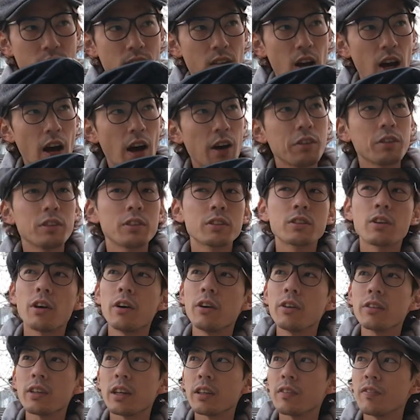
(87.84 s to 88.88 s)
how do you
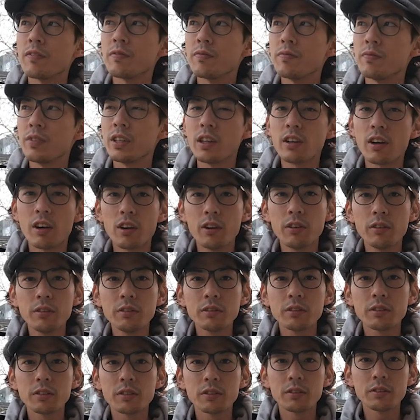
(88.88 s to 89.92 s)
call that, B-roll
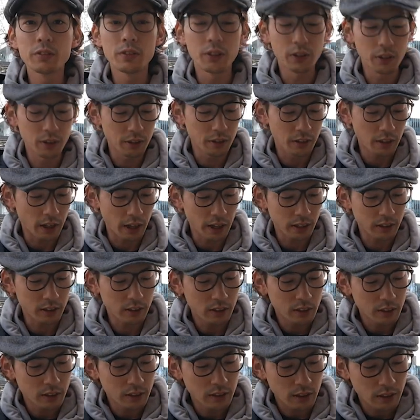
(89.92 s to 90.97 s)
for like
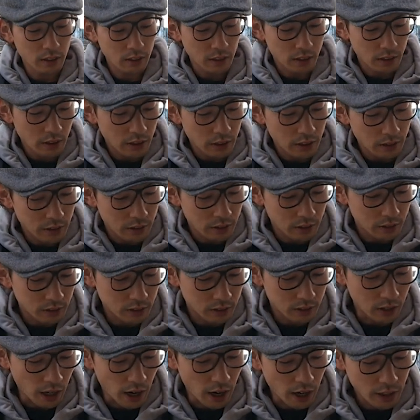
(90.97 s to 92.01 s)

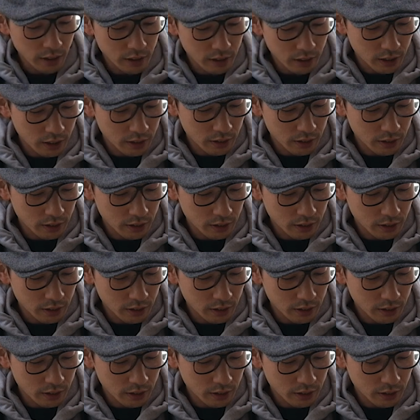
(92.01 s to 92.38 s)
dark.